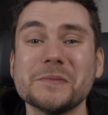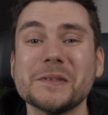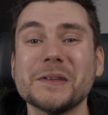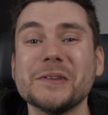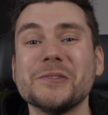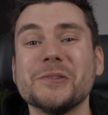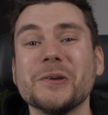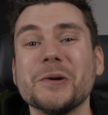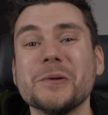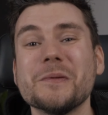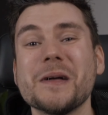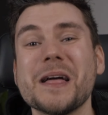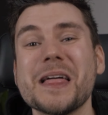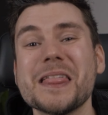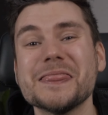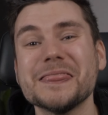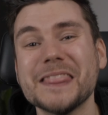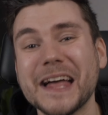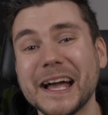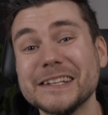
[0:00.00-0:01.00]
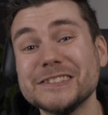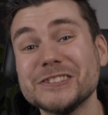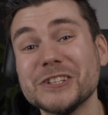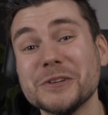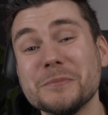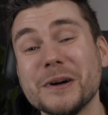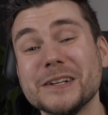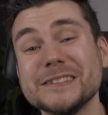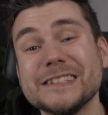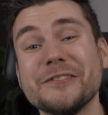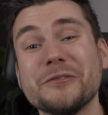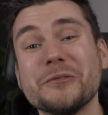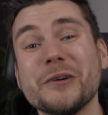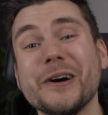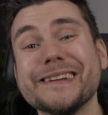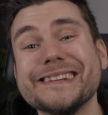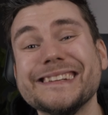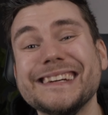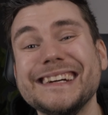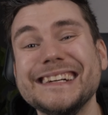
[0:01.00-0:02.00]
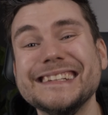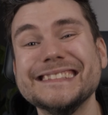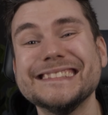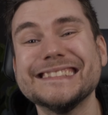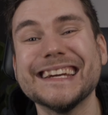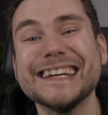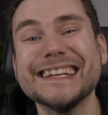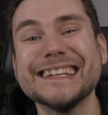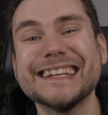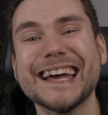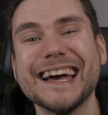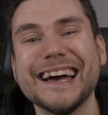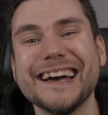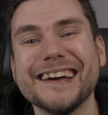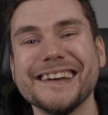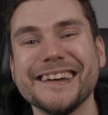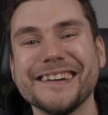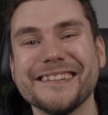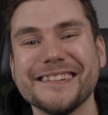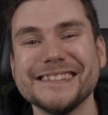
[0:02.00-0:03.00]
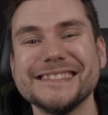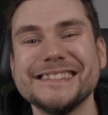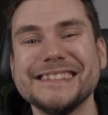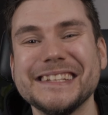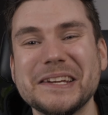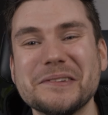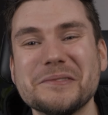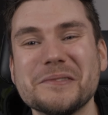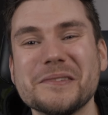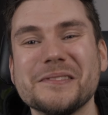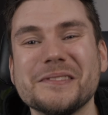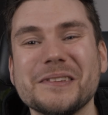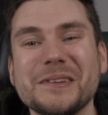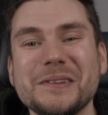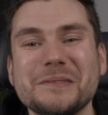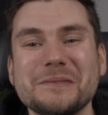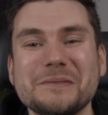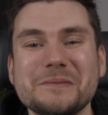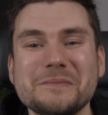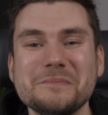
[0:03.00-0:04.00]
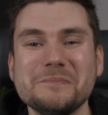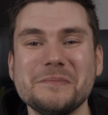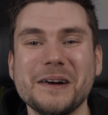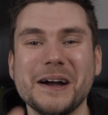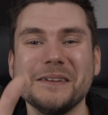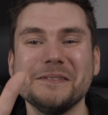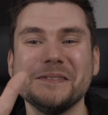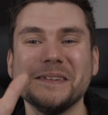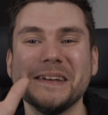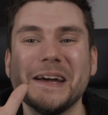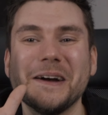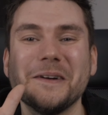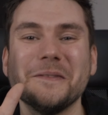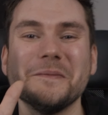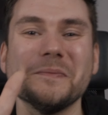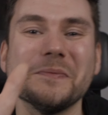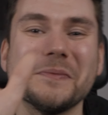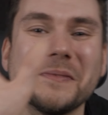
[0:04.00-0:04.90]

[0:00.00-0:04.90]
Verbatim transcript: So thanks so much everyone, take care, and I'll see you all soon. Bye for now.